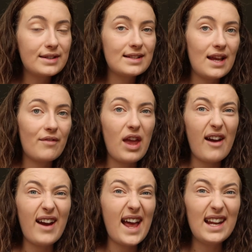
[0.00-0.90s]
to see if
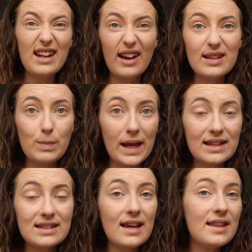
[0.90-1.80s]
there are any nice
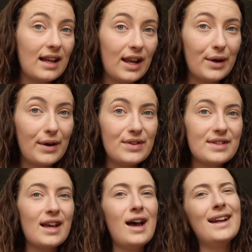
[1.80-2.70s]
bits in the clearance.